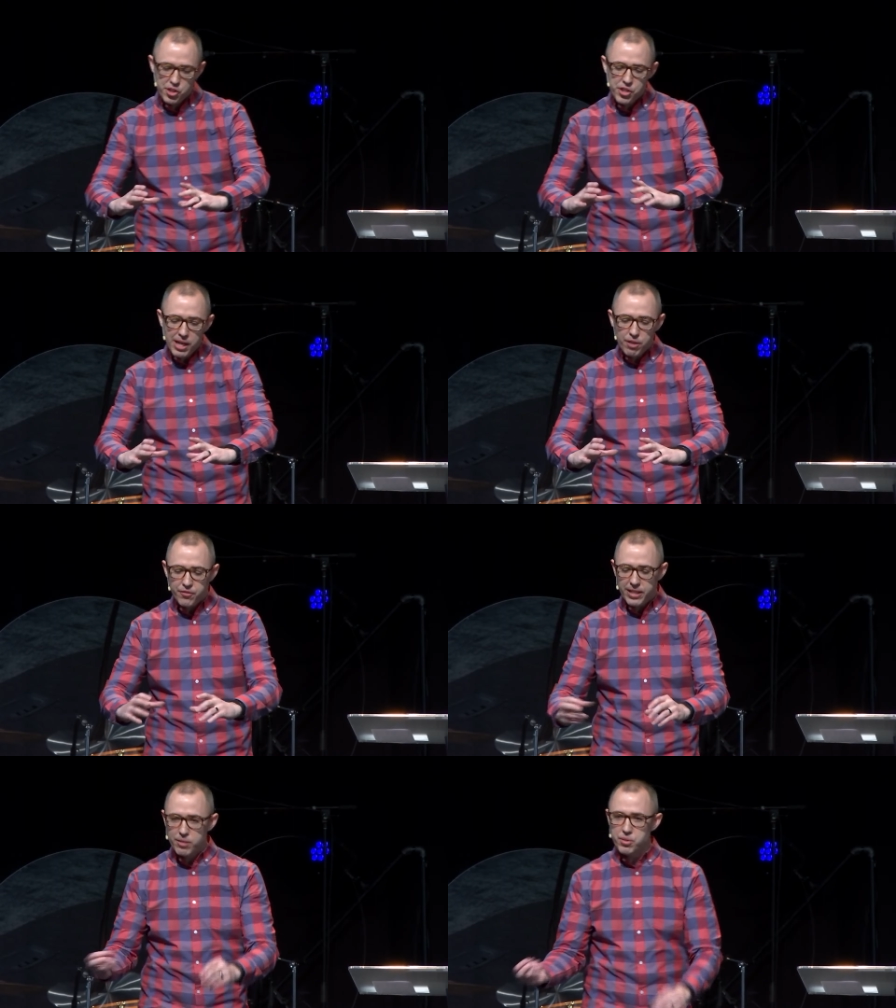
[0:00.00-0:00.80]

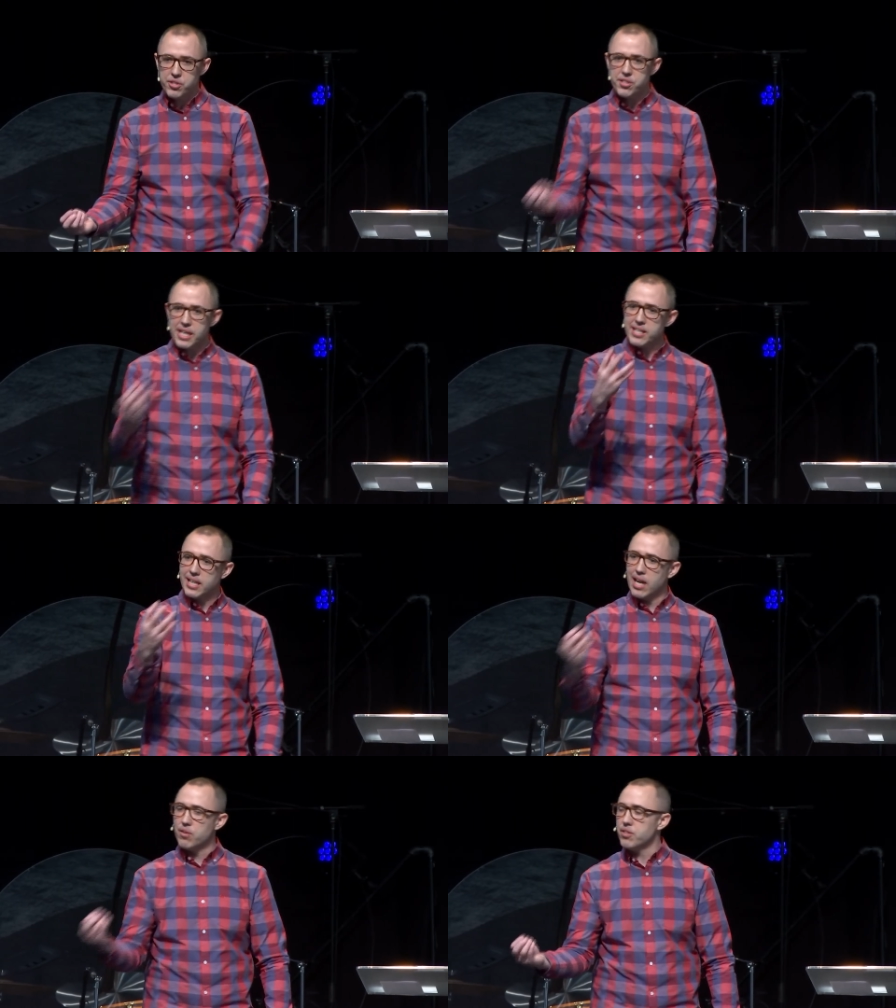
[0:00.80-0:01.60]
shelf and it was
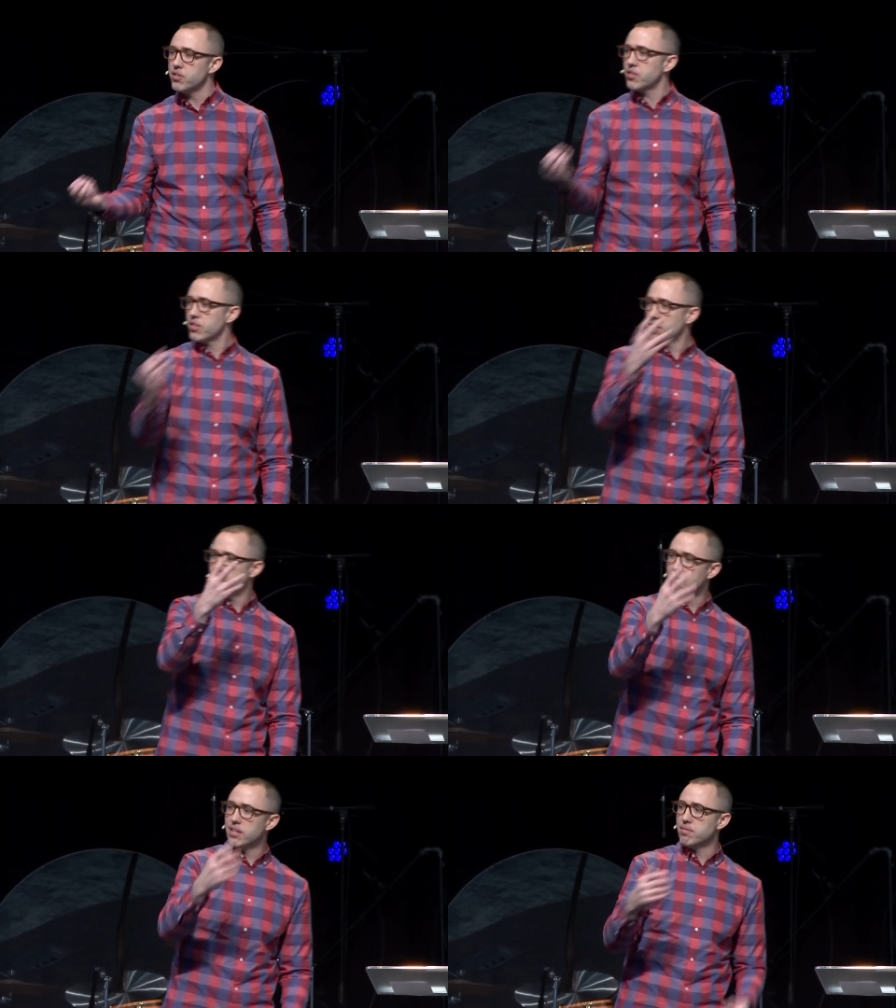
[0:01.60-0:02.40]
sending out this
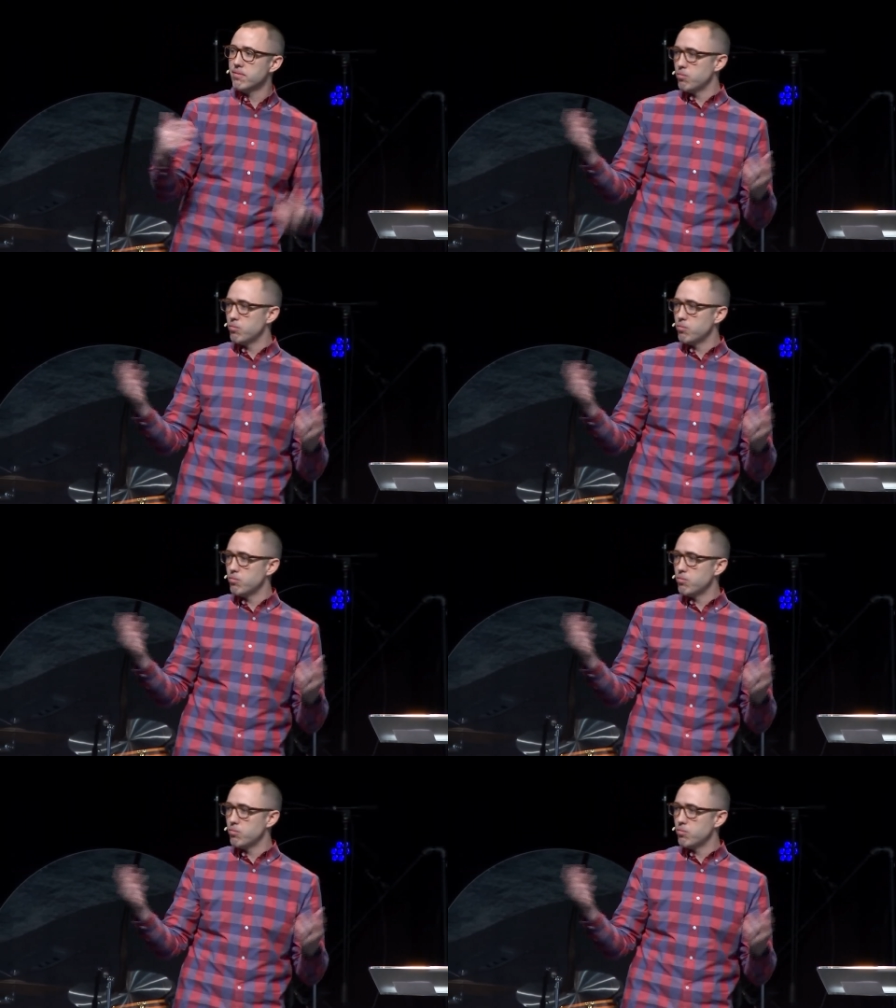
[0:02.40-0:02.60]
uh,